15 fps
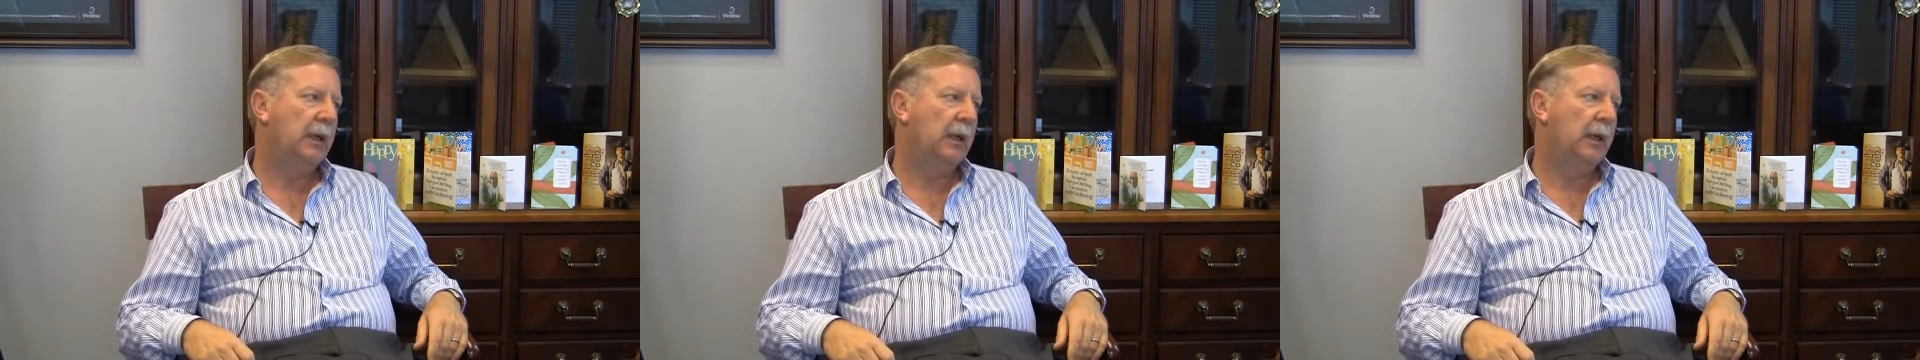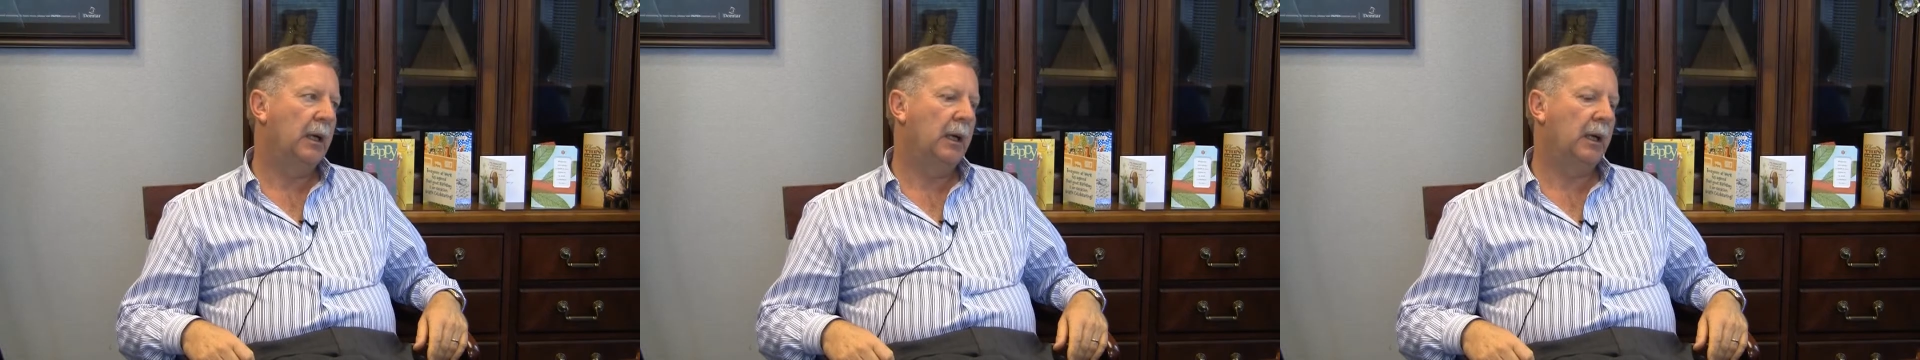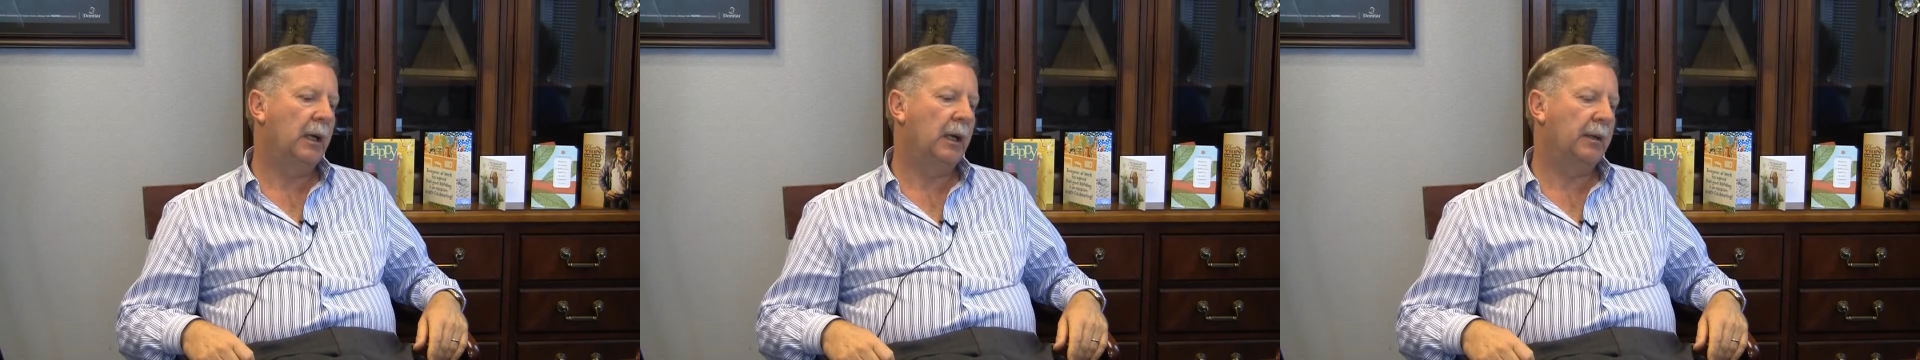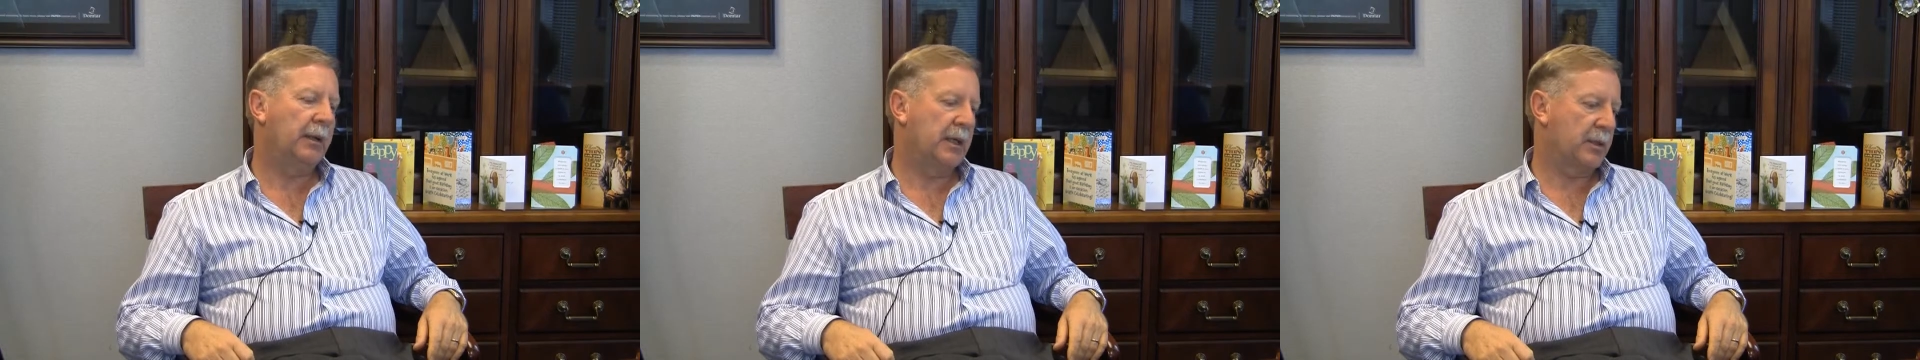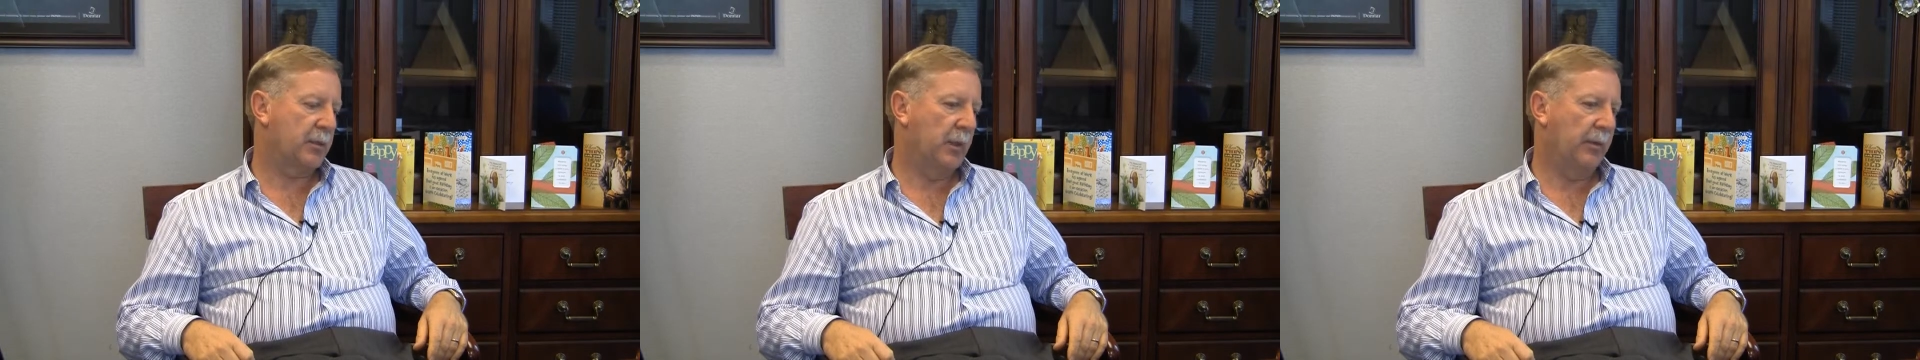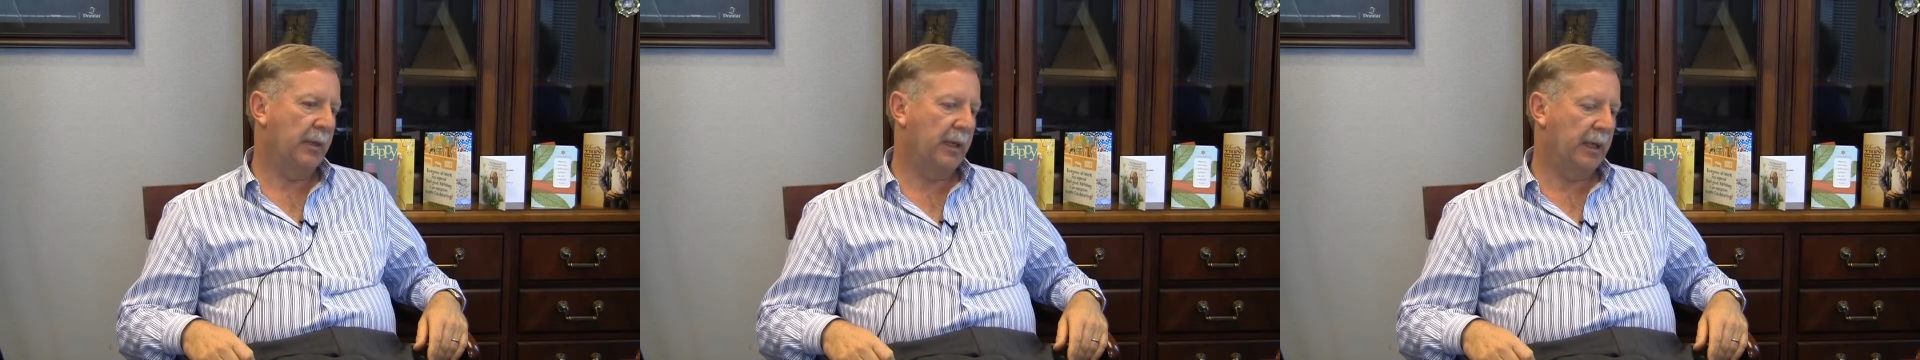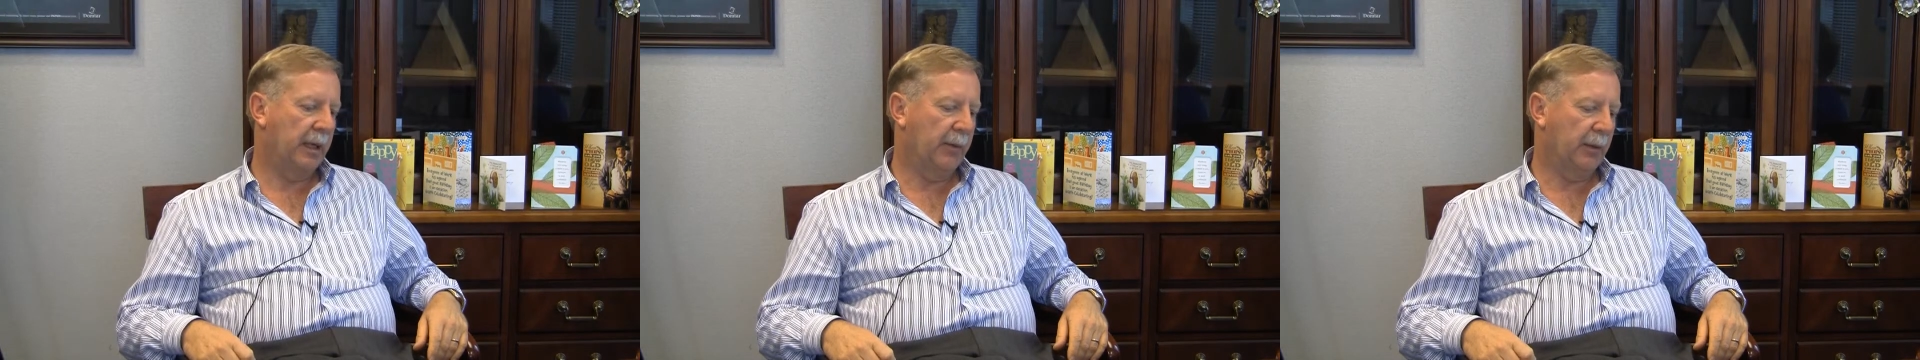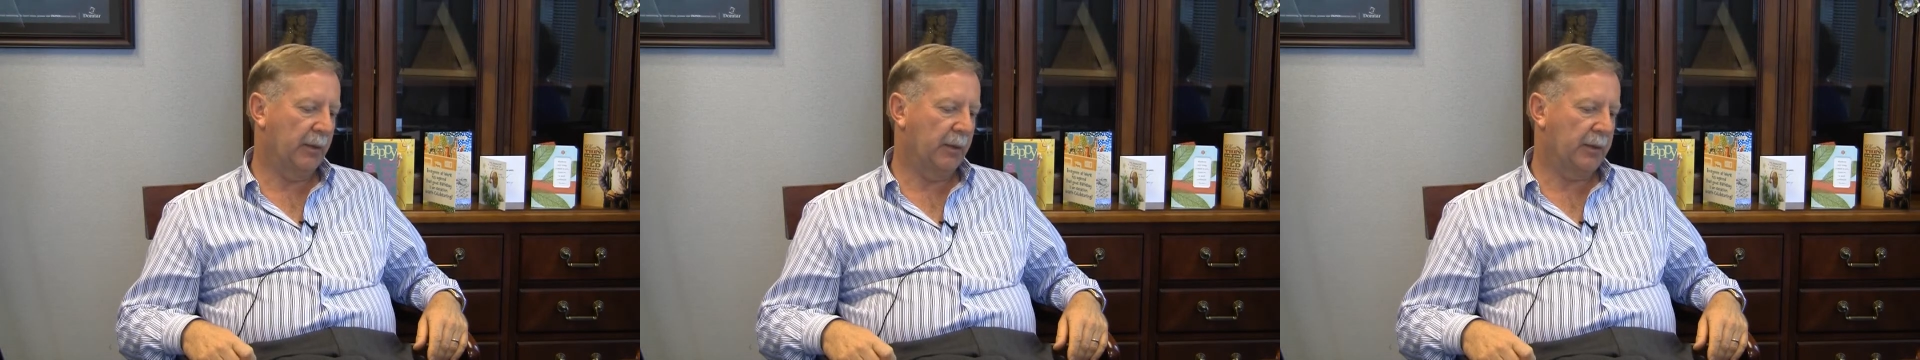And that's where we came
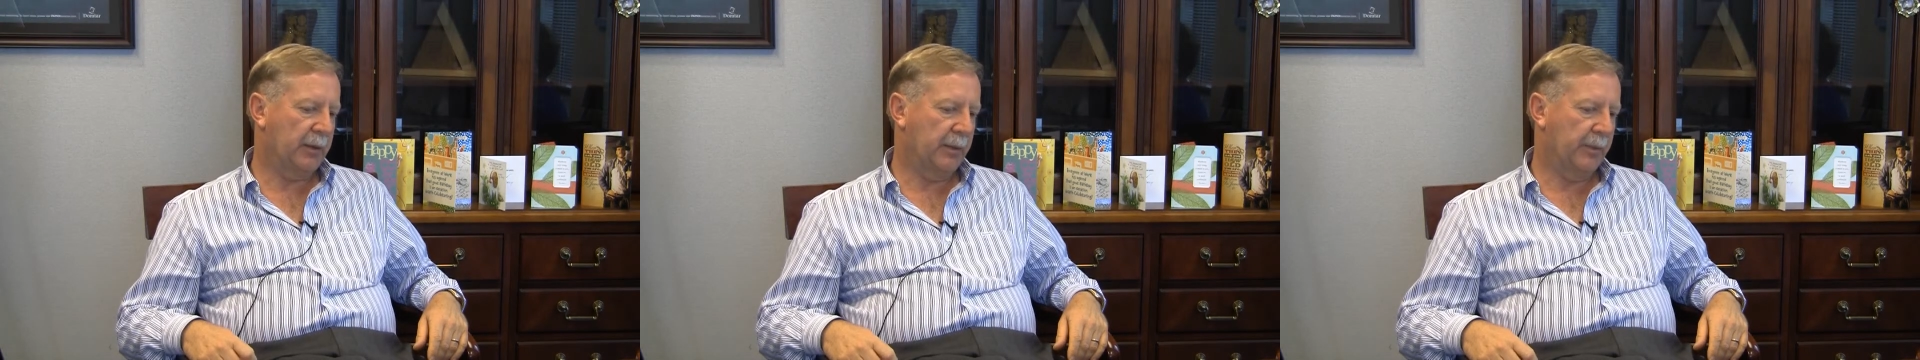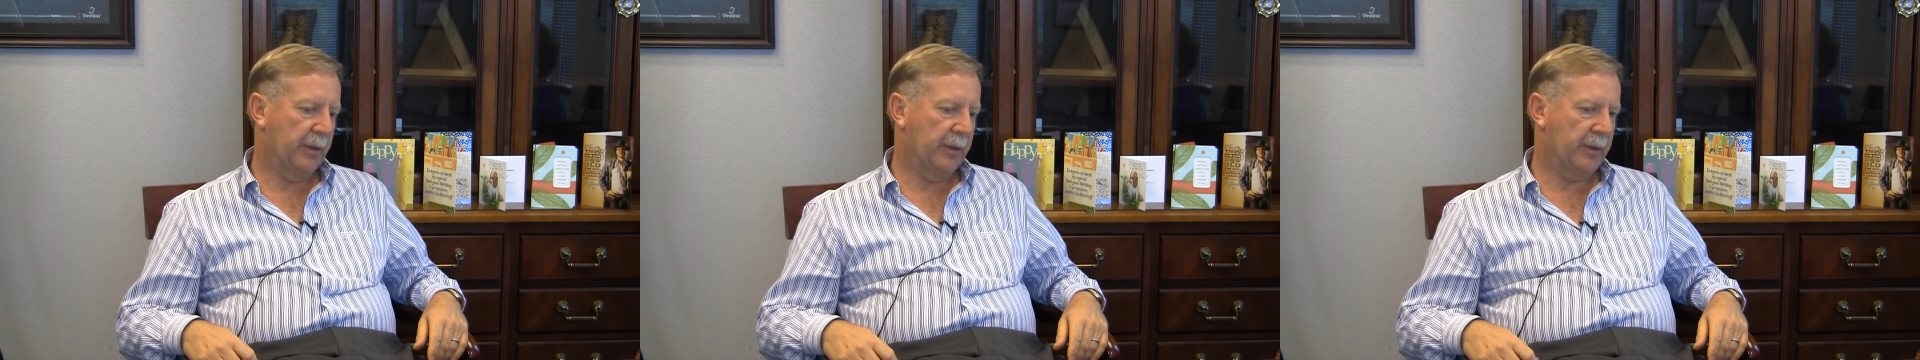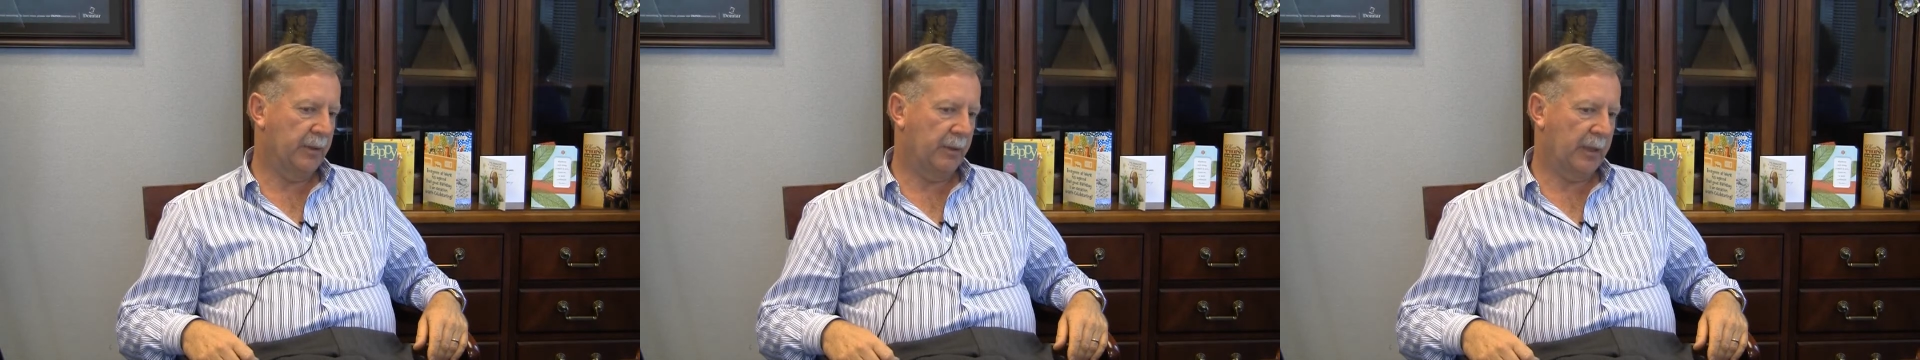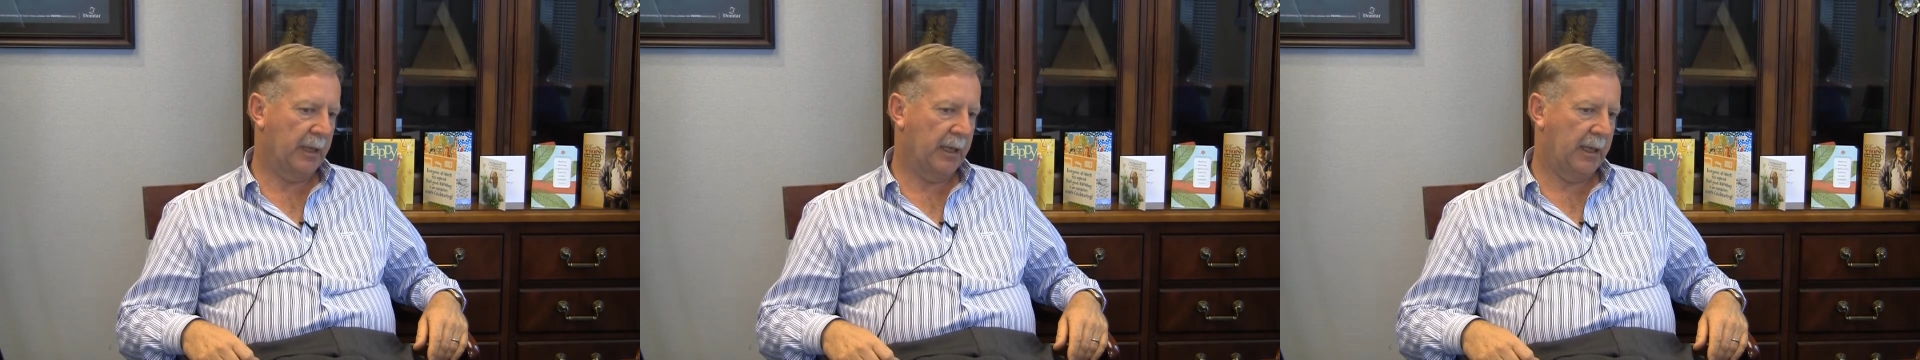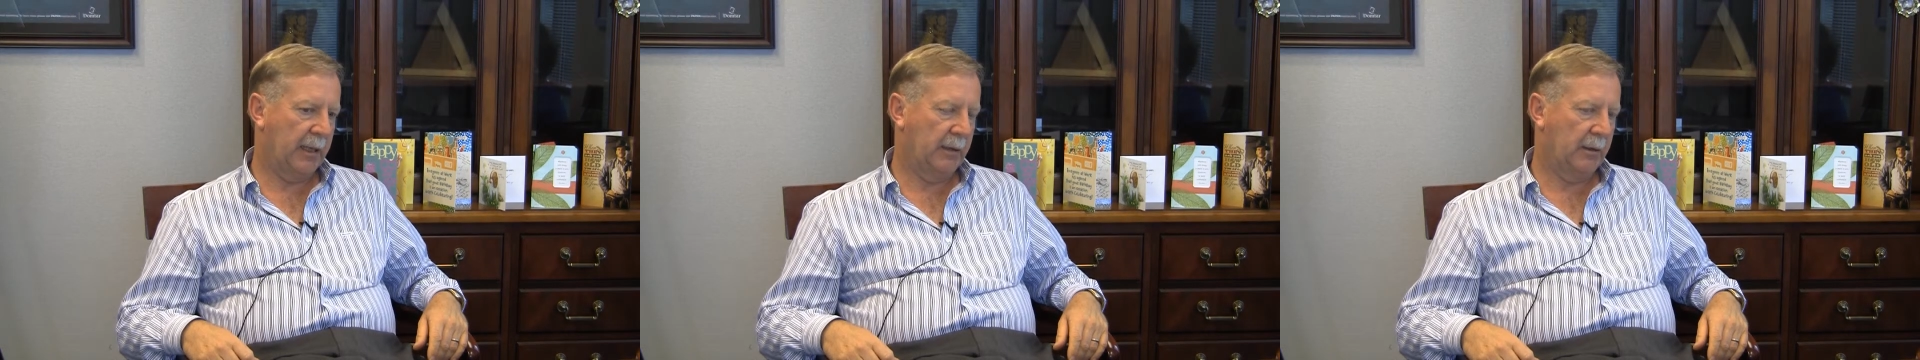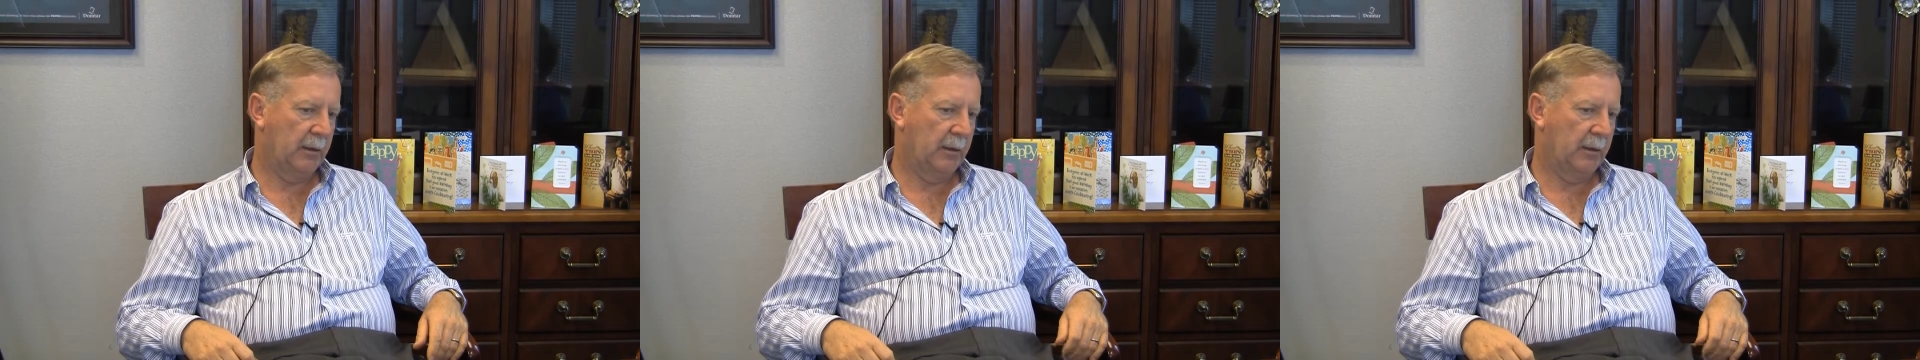across the personal care